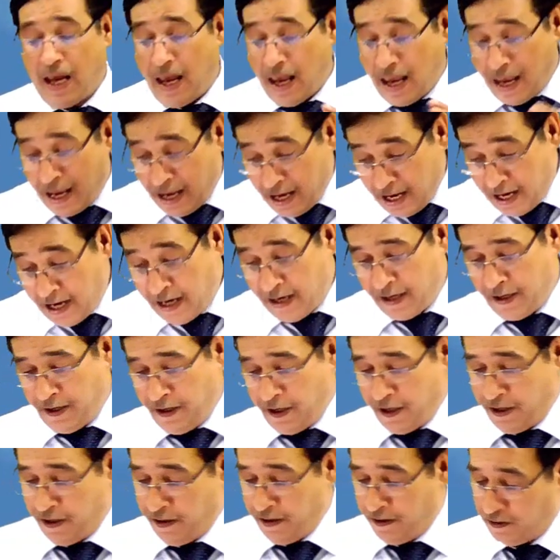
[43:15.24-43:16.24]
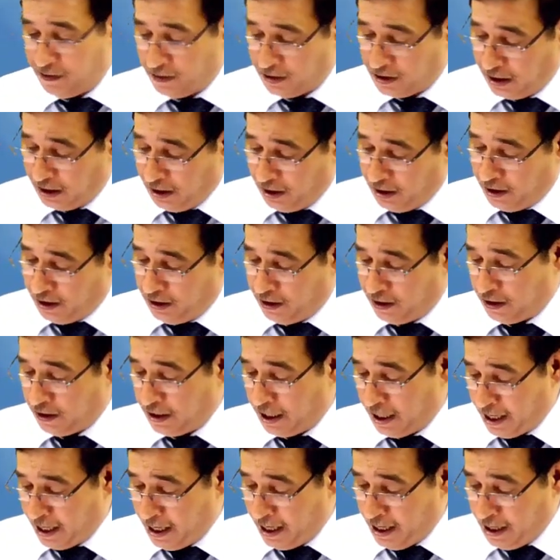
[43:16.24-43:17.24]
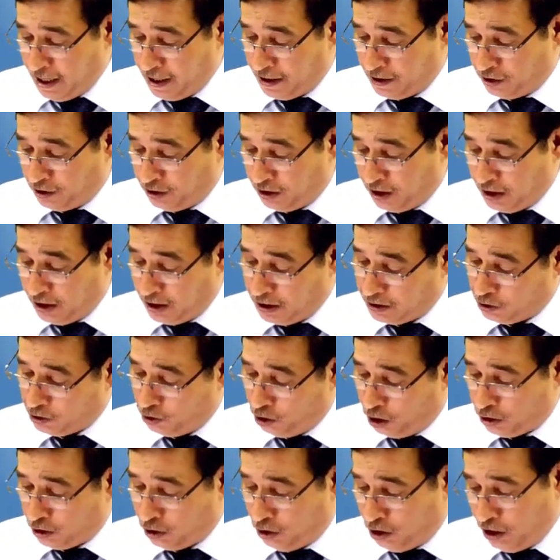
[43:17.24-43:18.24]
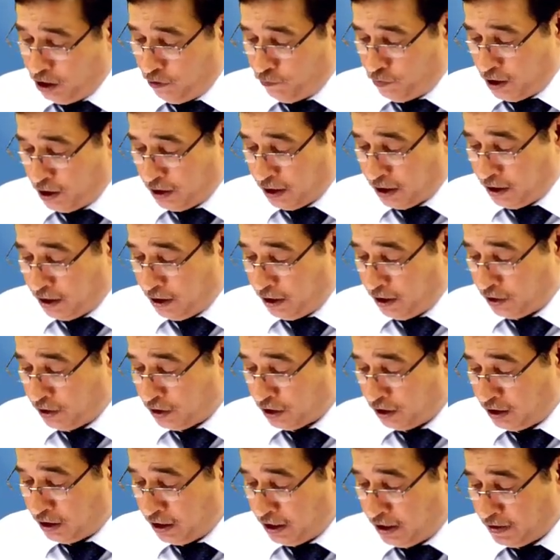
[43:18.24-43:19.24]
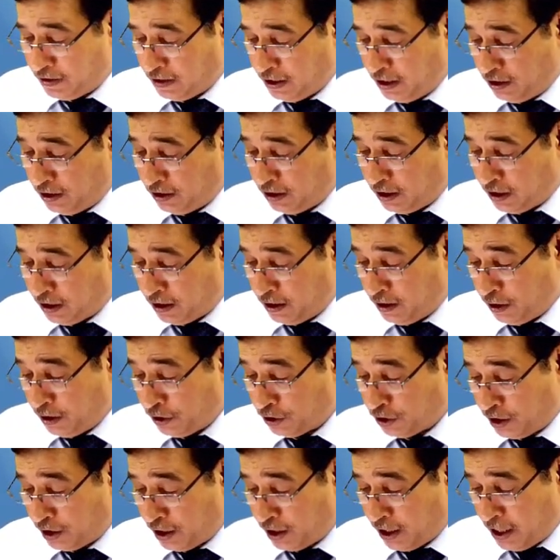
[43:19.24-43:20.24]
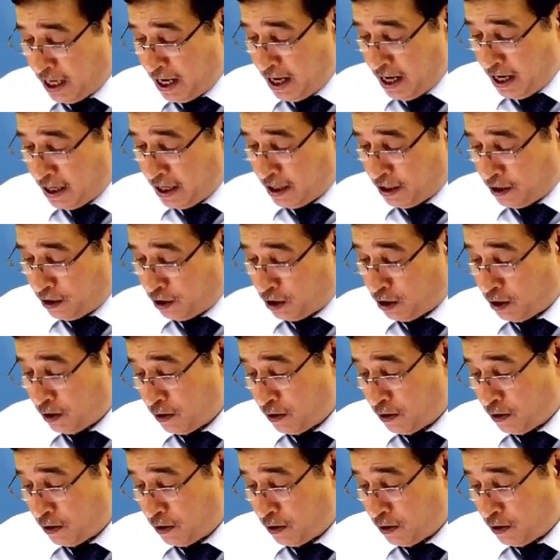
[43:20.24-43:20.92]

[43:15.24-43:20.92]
And see here, and it is not only one condition, there is another condition. And